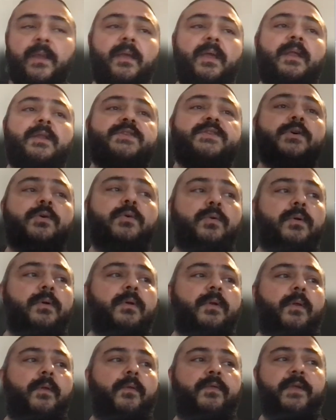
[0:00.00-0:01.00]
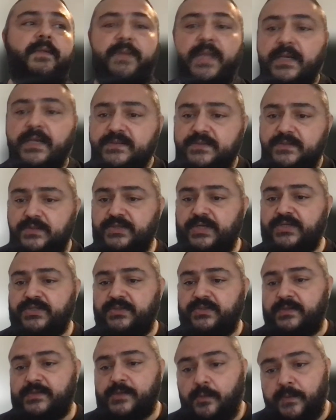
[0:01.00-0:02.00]
And so the next
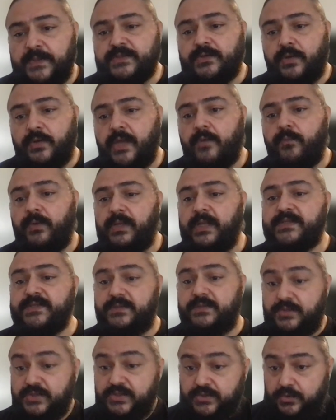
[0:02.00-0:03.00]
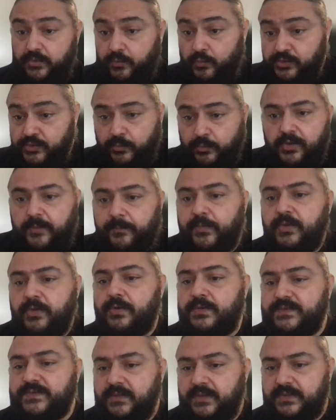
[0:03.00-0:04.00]
suggestion is always, okay, well, let's just use more
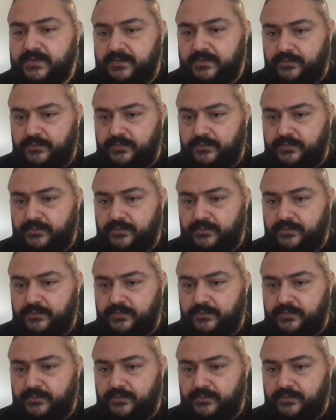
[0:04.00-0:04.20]
computers.